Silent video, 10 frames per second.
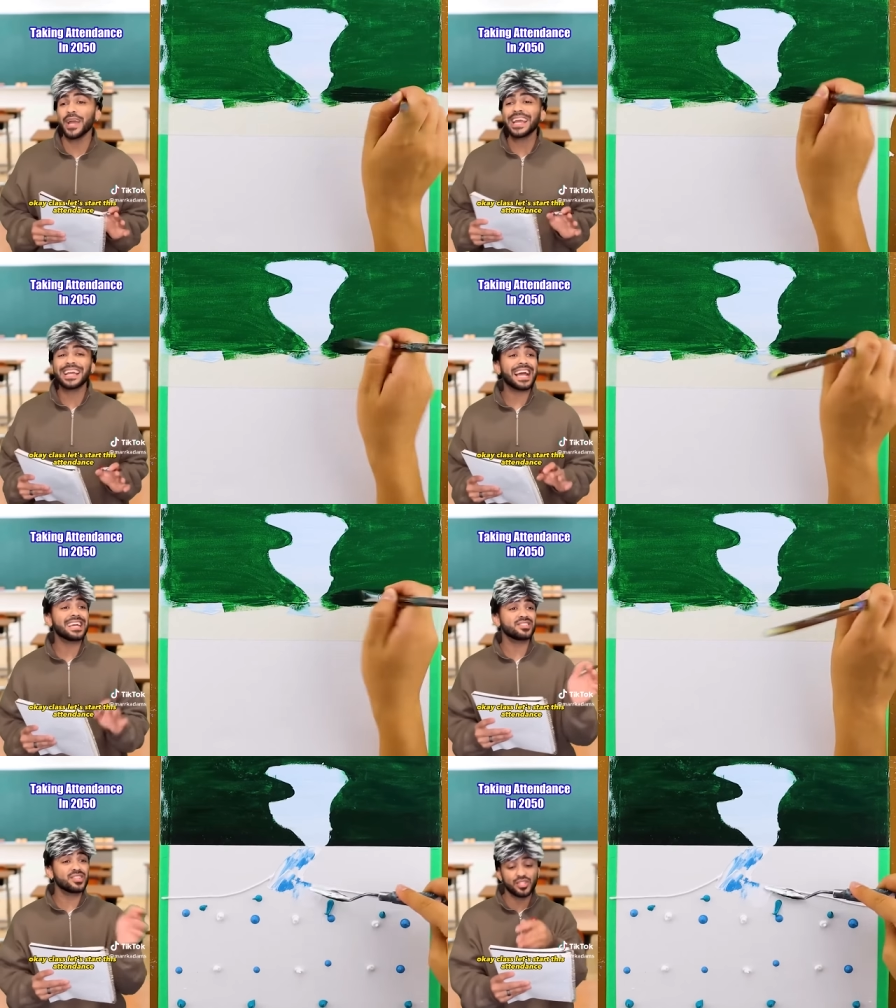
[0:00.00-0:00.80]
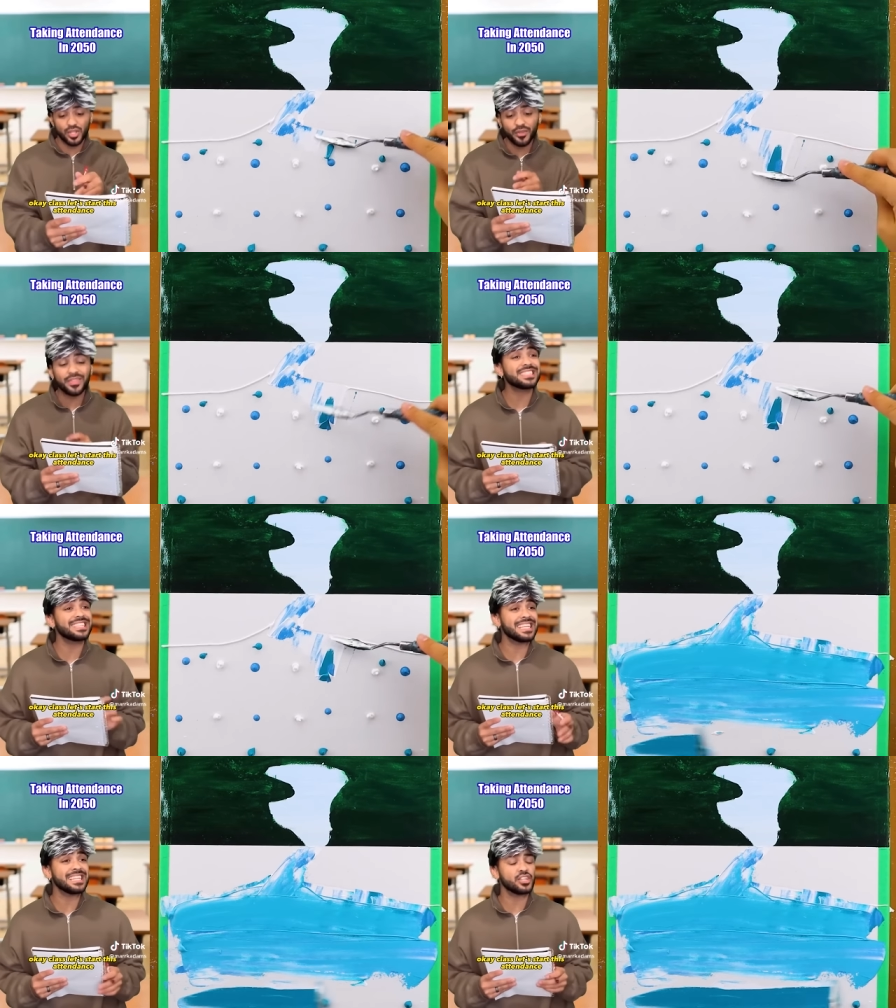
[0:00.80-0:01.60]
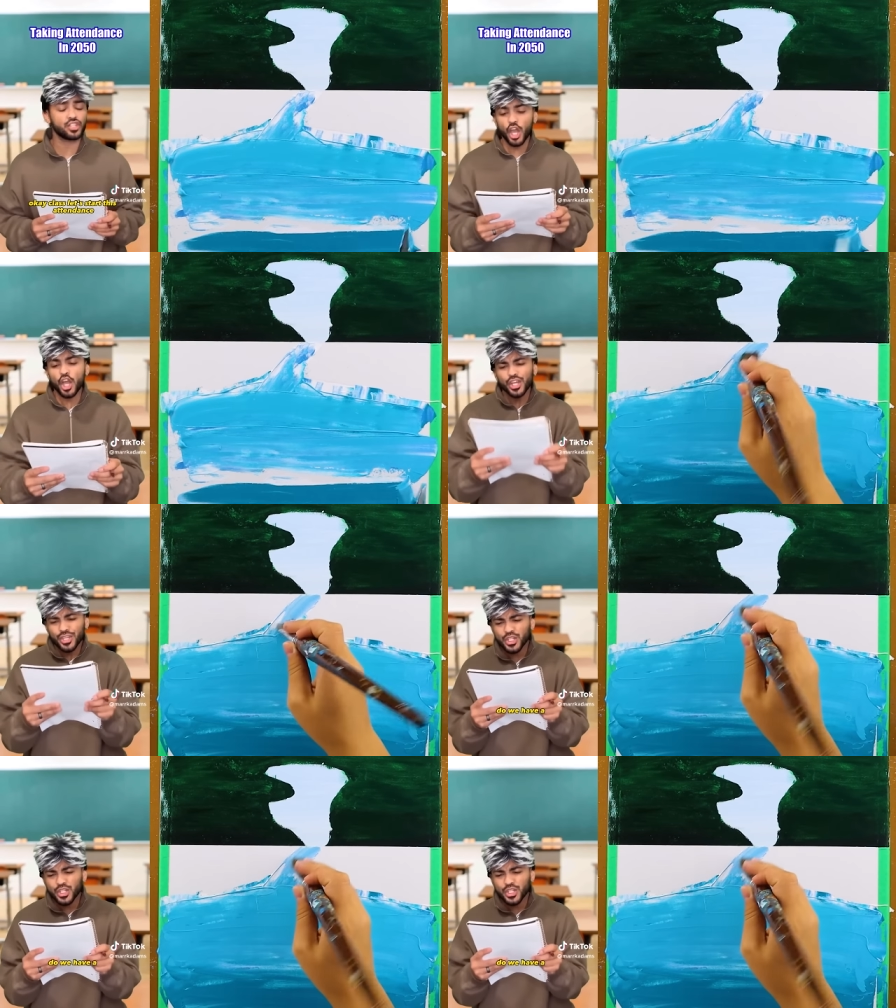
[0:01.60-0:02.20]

Okay, class, let's start this attendance.